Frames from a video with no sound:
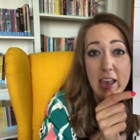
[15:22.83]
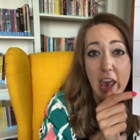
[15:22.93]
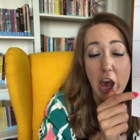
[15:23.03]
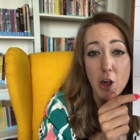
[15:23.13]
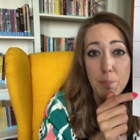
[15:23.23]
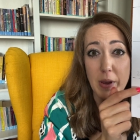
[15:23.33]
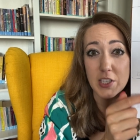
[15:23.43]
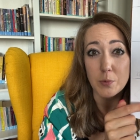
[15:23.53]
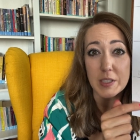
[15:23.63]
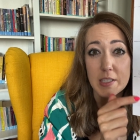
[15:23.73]
help
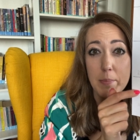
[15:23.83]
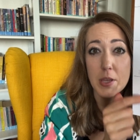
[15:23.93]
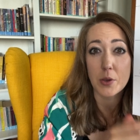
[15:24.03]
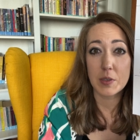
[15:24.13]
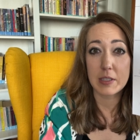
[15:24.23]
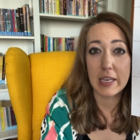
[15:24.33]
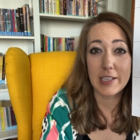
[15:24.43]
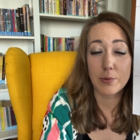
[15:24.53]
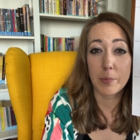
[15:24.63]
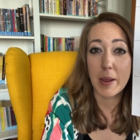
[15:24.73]
us with some of those
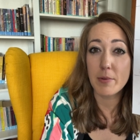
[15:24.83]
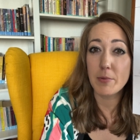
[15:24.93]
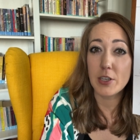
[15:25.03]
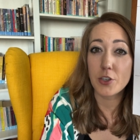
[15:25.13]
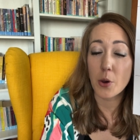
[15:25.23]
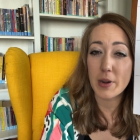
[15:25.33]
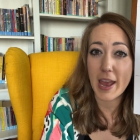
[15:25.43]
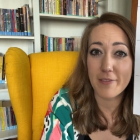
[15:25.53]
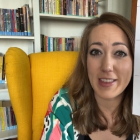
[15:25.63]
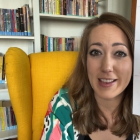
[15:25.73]
things where maybe we don't
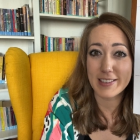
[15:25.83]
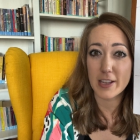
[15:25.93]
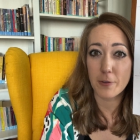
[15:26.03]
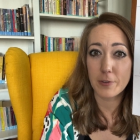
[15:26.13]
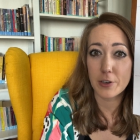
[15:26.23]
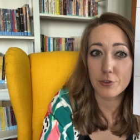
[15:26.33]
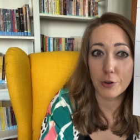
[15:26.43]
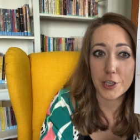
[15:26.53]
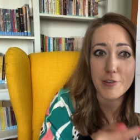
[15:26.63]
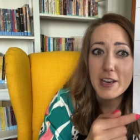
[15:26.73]
have that
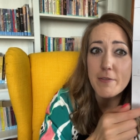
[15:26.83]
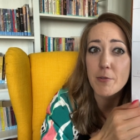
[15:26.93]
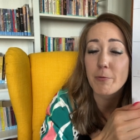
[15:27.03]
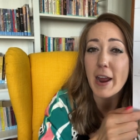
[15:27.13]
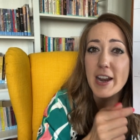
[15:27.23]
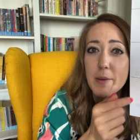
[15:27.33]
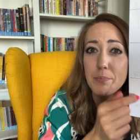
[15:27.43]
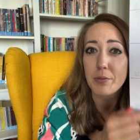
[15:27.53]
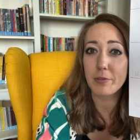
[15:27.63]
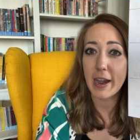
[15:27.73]
self-control? You can even write a
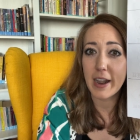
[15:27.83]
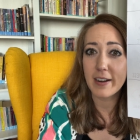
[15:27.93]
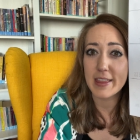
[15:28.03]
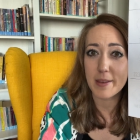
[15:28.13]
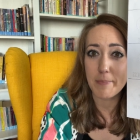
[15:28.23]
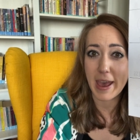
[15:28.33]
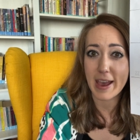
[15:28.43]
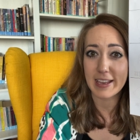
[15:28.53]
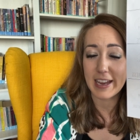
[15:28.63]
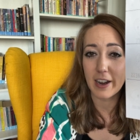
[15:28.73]
prayer in the
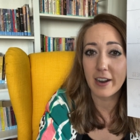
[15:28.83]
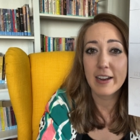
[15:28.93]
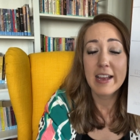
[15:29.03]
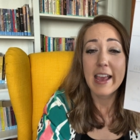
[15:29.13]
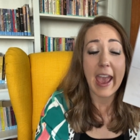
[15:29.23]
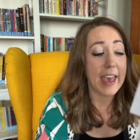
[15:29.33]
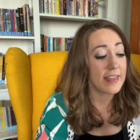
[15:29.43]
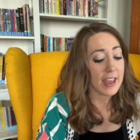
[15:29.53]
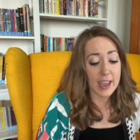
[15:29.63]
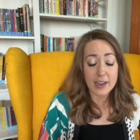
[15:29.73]
back here.
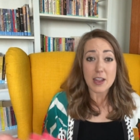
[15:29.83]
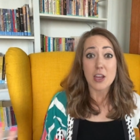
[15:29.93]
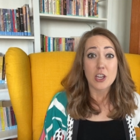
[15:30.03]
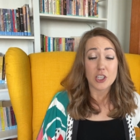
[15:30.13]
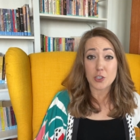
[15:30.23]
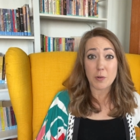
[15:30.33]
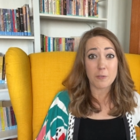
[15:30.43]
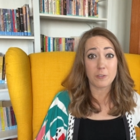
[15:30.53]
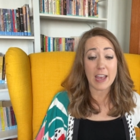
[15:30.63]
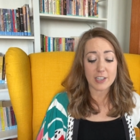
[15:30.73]
And then just
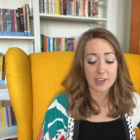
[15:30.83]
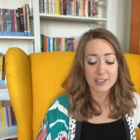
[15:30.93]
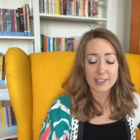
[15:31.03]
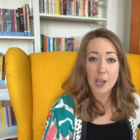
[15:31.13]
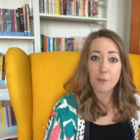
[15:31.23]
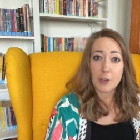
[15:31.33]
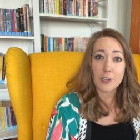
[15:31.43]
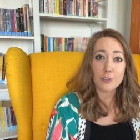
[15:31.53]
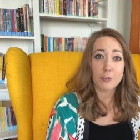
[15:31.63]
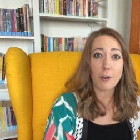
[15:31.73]
reflect on
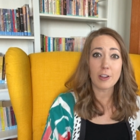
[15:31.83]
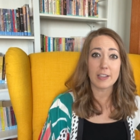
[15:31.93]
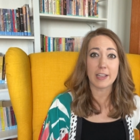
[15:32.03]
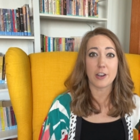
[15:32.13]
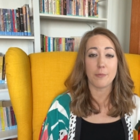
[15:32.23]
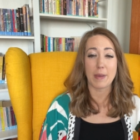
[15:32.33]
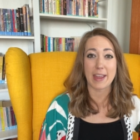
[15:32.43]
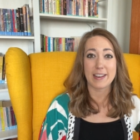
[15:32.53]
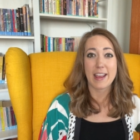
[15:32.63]
self-control a little bit.